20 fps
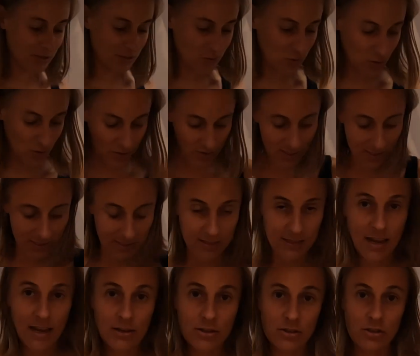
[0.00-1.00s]
the door, this is
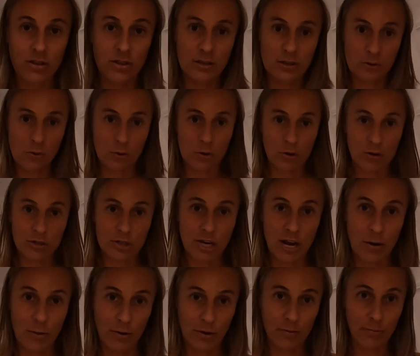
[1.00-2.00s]
actually your
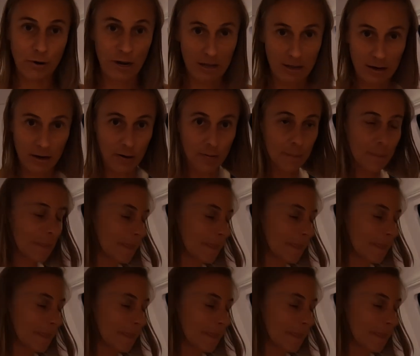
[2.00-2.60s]
shower right here.